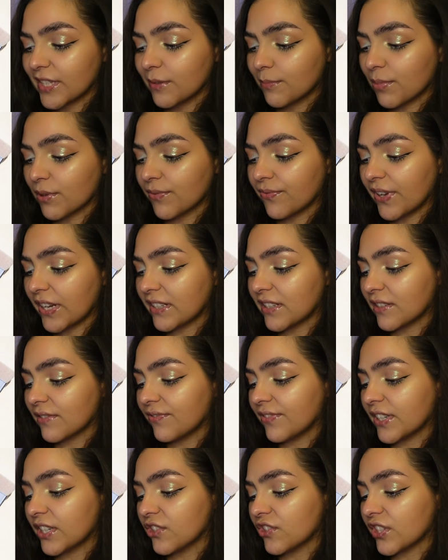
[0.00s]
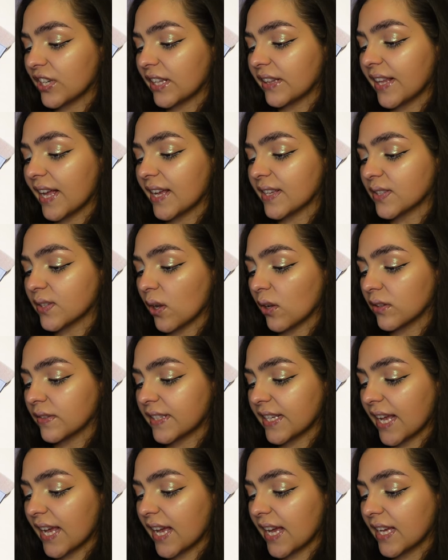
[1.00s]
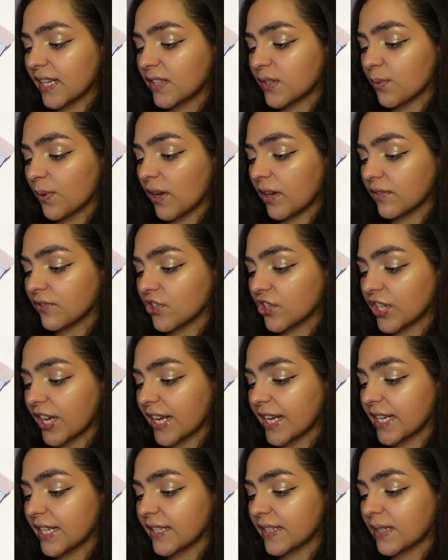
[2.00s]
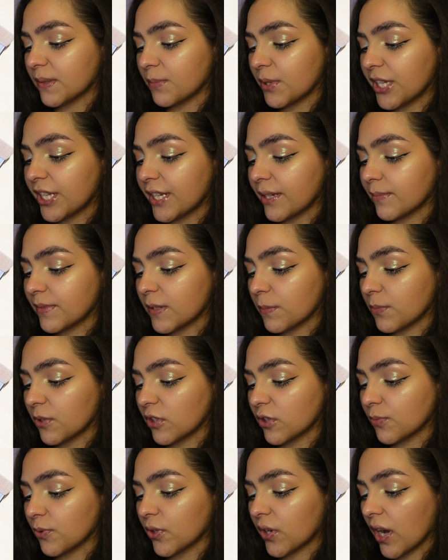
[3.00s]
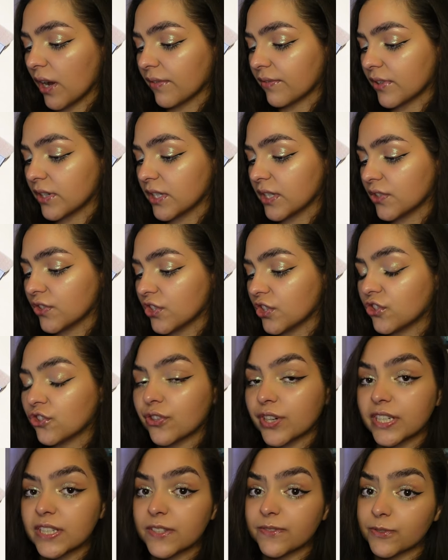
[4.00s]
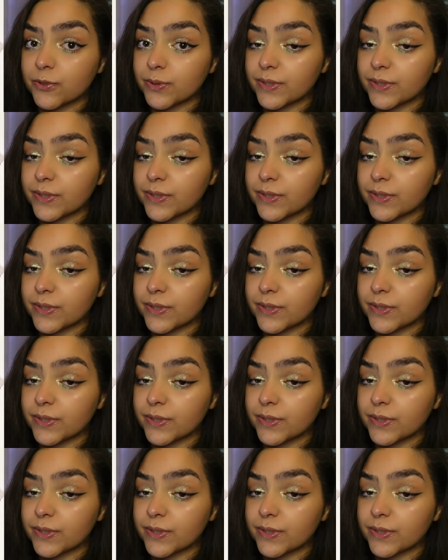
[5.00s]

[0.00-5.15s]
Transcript: perfected finish that lasts all day, 12 shades, medium to buildable coverage, transfer